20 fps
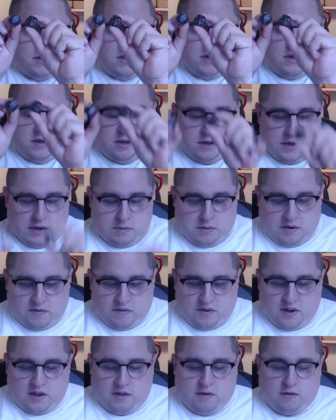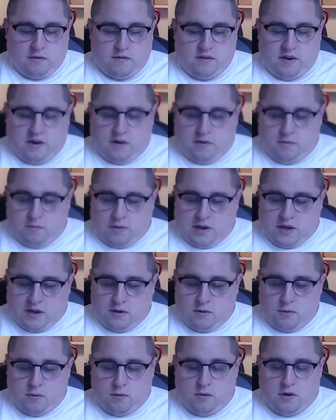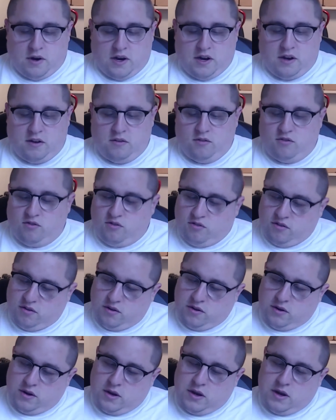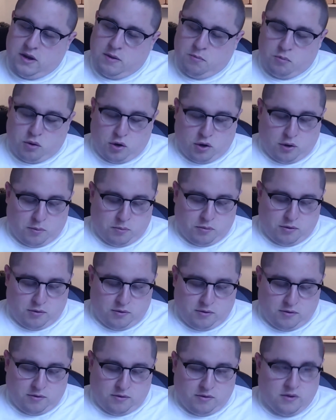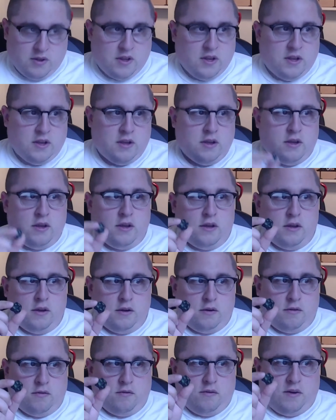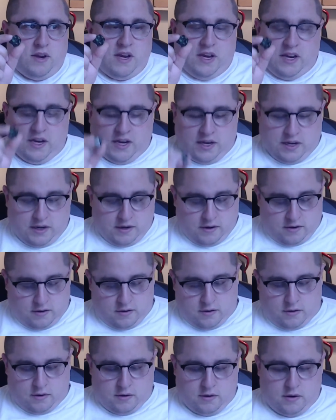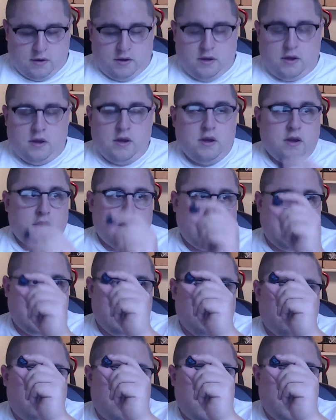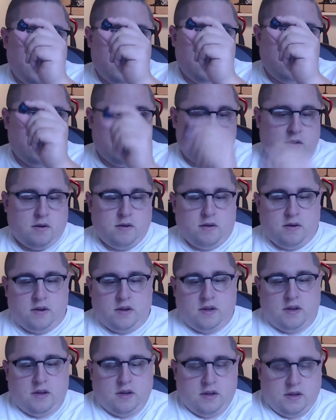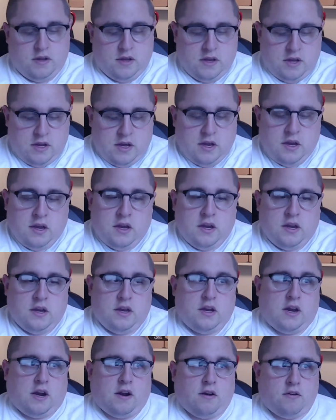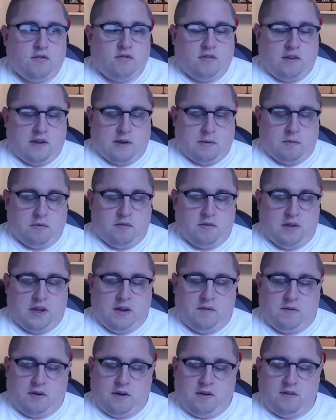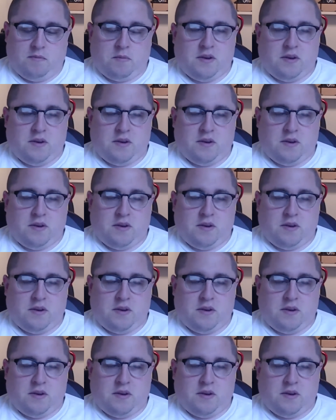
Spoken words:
Come in different colors here. We got orange, purple, green, and blue. And it also comes with a very special